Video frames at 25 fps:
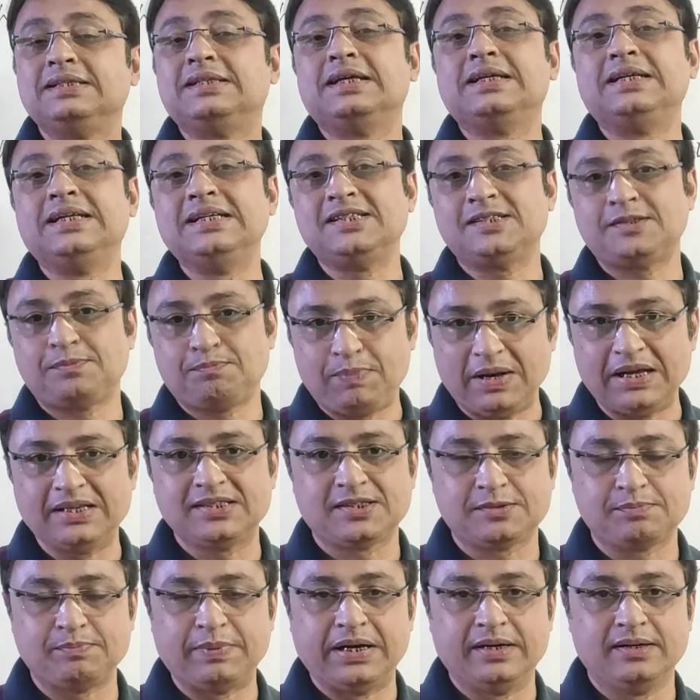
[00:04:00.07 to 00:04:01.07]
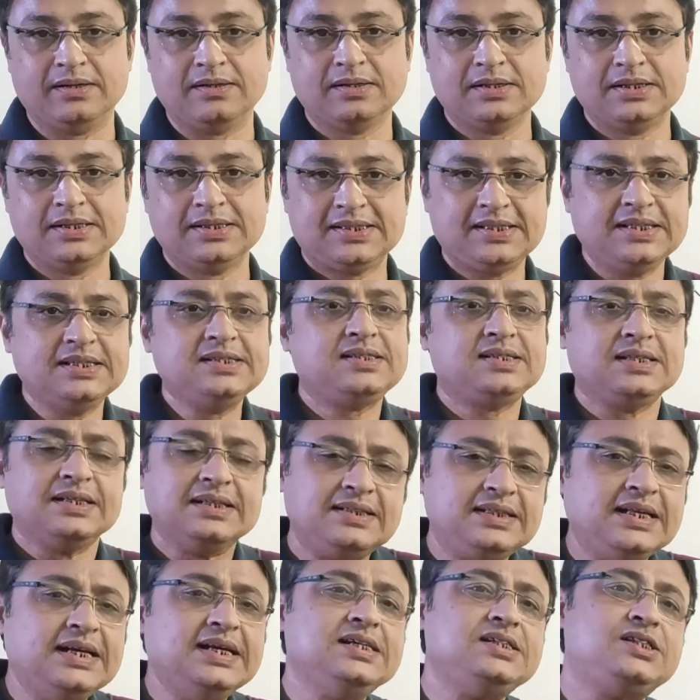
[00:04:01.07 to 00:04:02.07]
the displacement, since
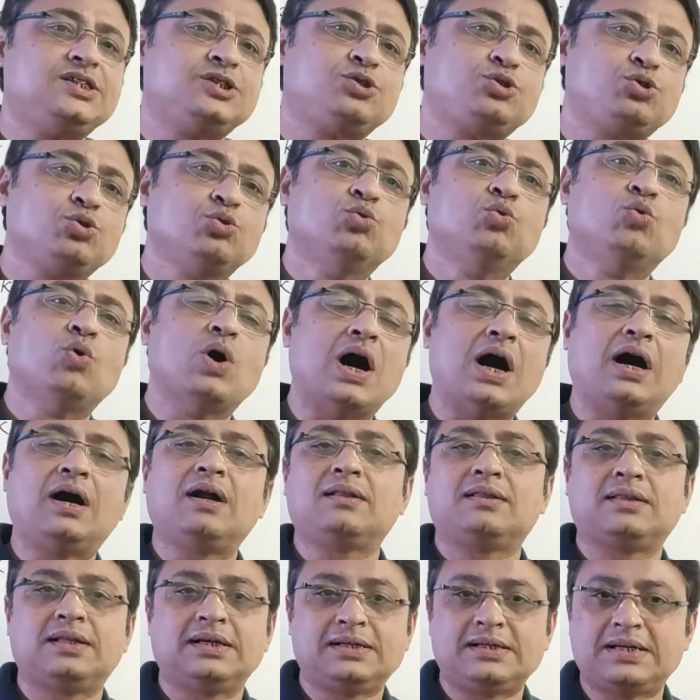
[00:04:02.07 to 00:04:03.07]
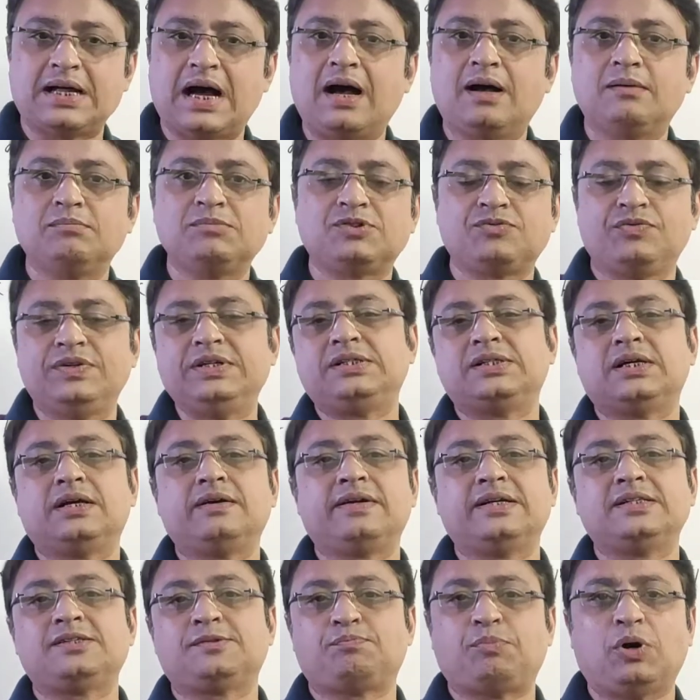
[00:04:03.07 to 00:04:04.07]
these two are the terms which are
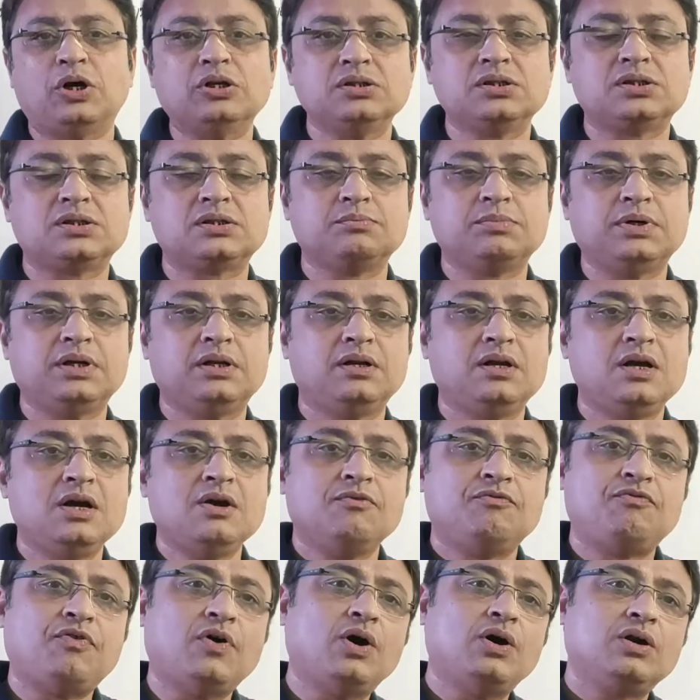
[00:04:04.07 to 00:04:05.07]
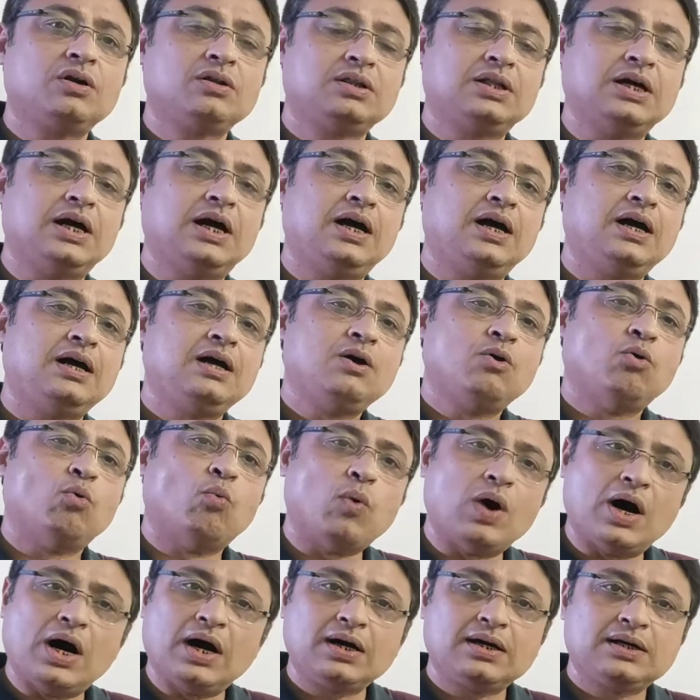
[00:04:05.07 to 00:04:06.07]
responsible for the
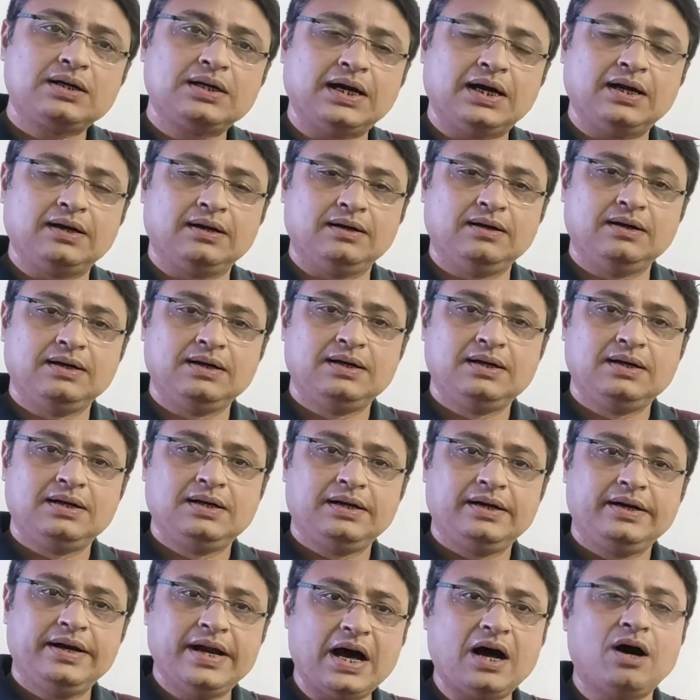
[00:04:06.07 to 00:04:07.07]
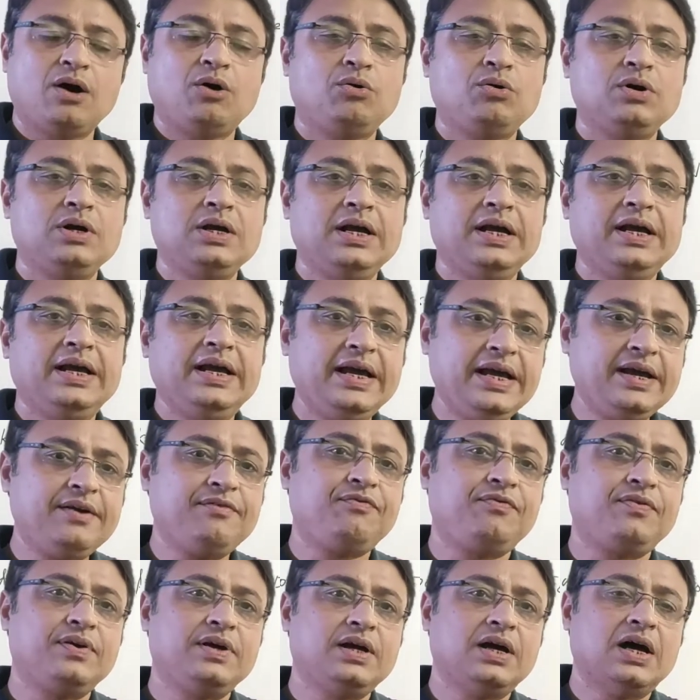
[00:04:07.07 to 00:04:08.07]
work done. Now
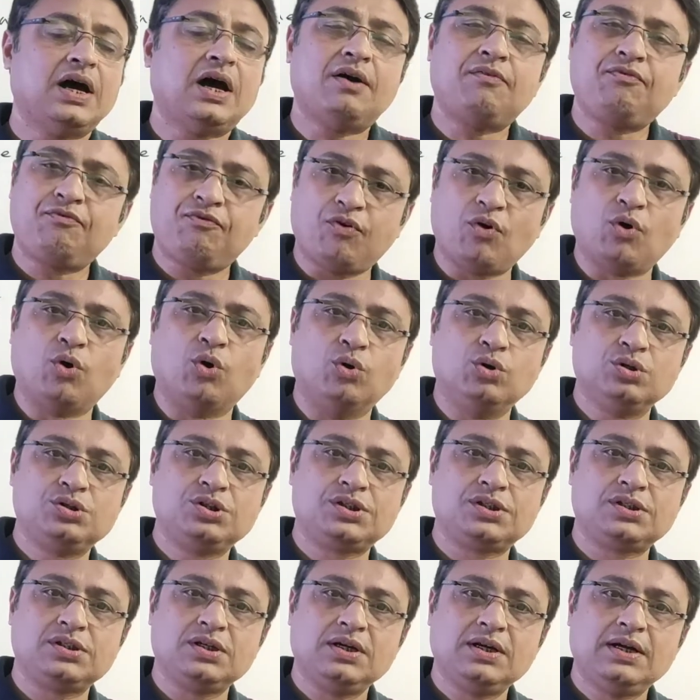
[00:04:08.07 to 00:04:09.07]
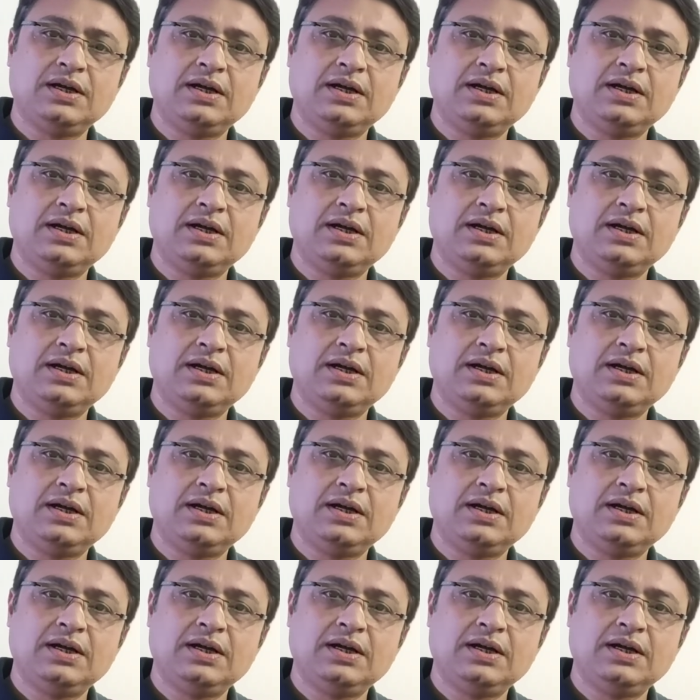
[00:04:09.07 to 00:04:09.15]
if a force